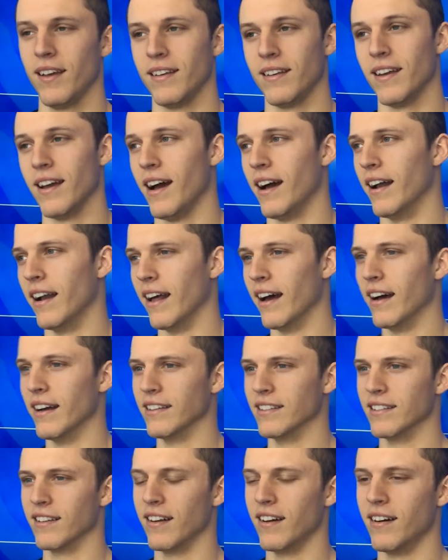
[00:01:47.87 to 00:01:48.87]
Yeah, it
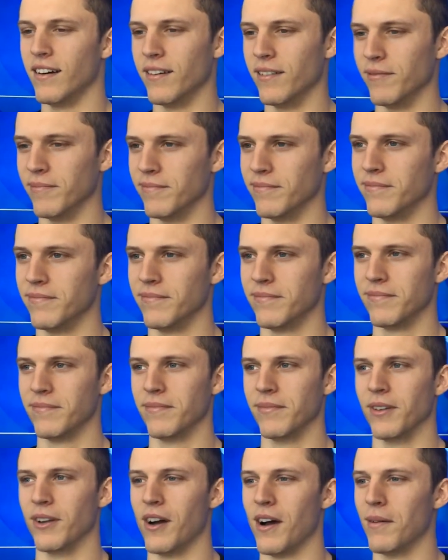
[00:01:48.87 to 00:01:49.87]
has. Um,
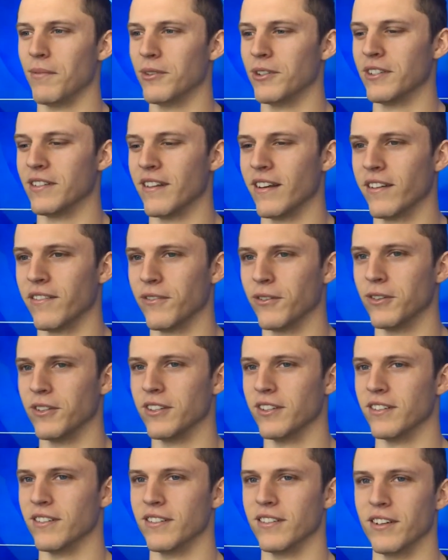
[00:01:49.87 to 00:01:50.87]
you know, I'm just thankful
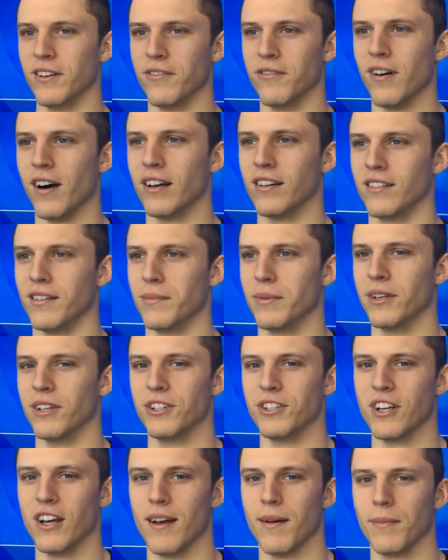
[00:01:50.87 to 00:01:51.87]
to you know finally be
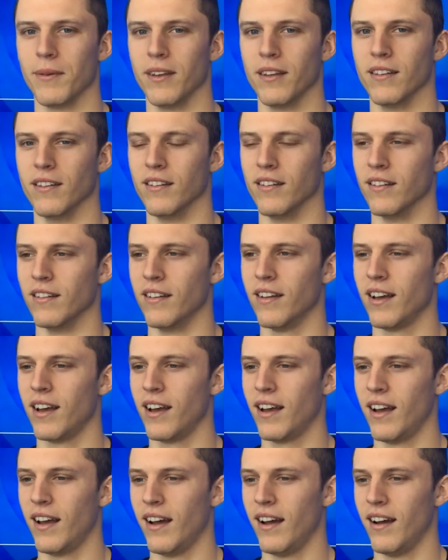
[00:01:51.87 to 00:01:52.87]
a champion, and
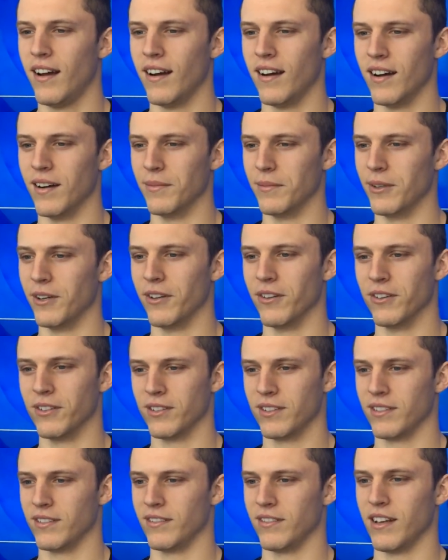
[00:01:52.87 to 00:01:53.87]
um, you know,
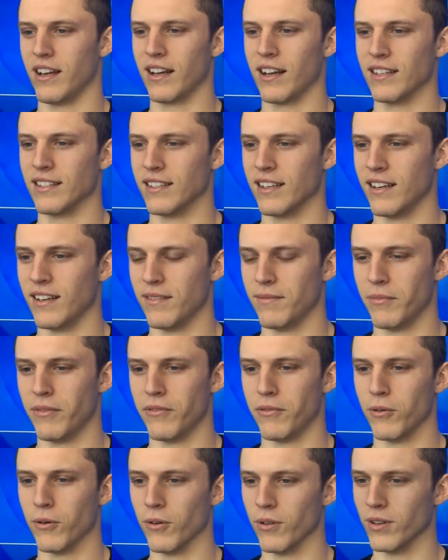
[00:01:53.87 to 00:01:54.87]
there's like I said
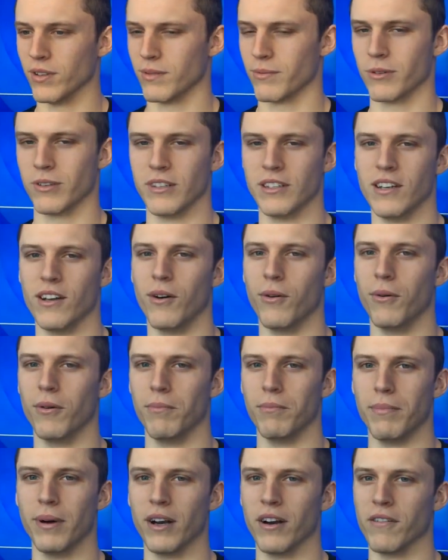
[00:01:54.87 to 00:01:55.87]
before, there's really
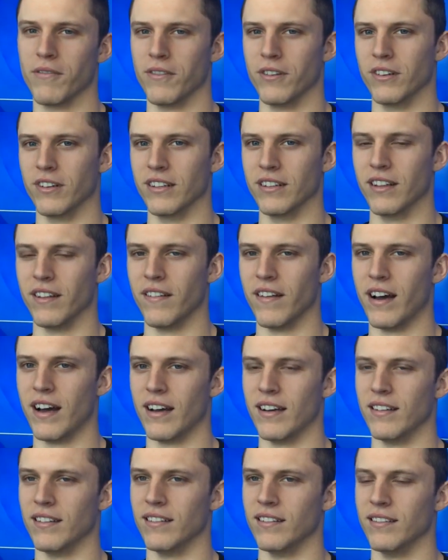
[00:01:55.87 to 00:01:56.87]
no better feeling than
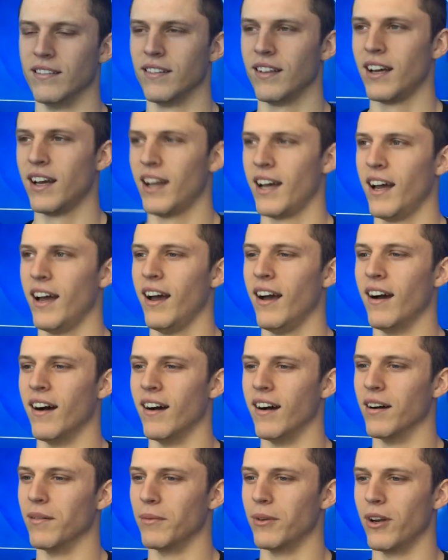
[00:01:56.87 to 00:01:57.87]
that. And
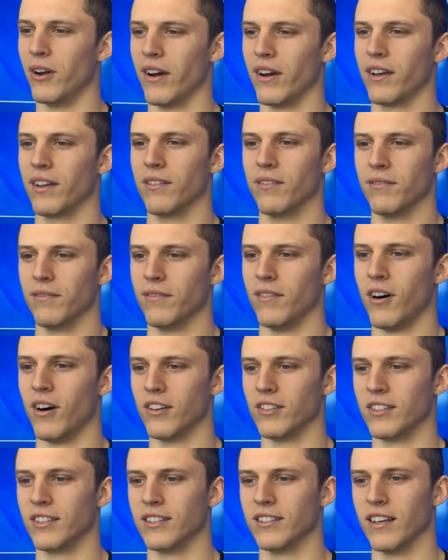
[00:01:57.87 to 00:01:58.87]
um, you know, I can
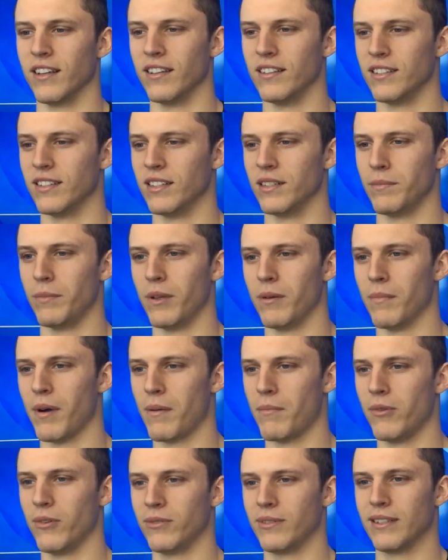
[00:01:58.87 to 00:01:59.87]
honestly say this has been
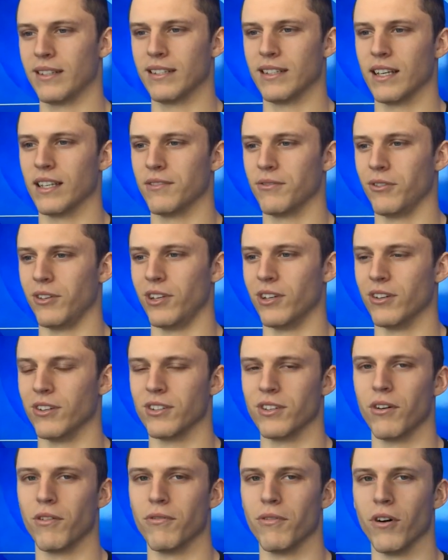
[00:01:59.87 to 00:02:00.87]
my most successful year
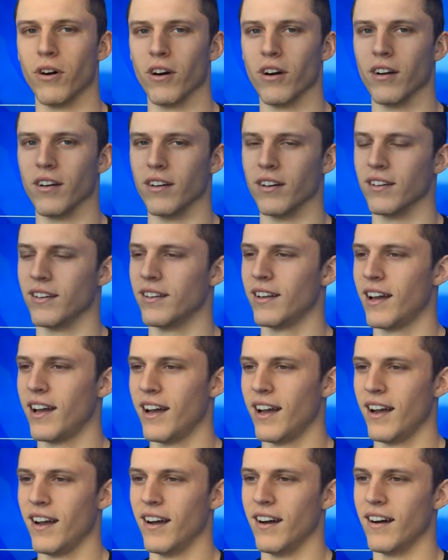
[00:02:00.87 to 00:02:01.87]
so far, and
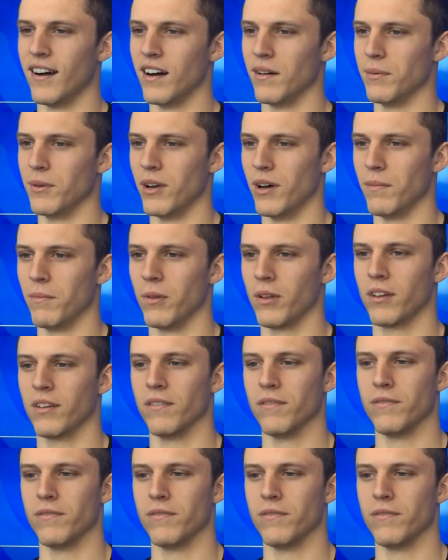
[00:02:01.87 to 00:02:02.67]
um, you know, I'm looking